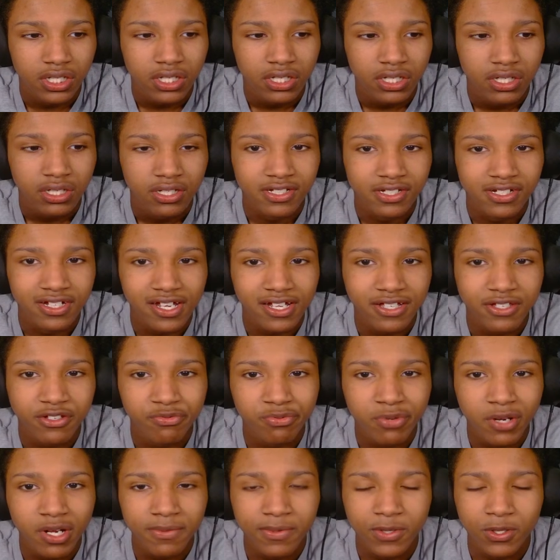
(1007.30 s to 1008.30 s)
Nah, you
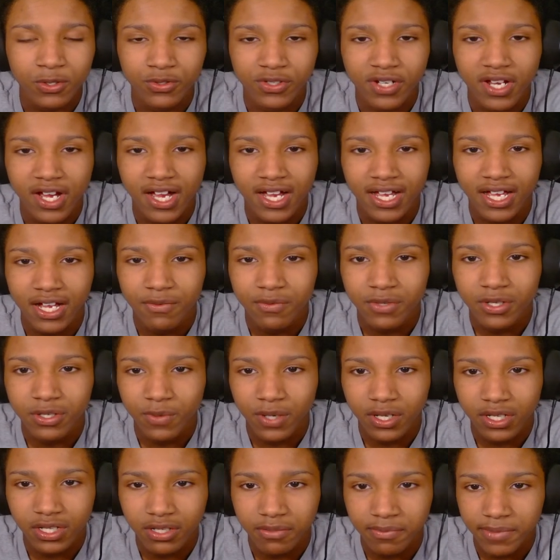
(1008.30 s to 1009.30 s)
probably gonna die. I wouldn't
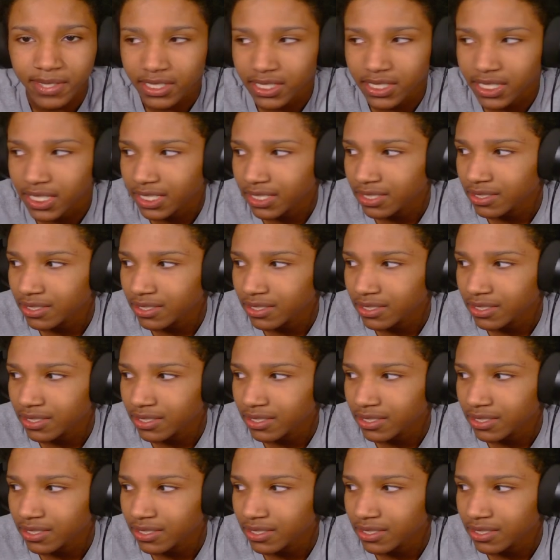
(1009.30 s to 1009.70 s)
recommend it.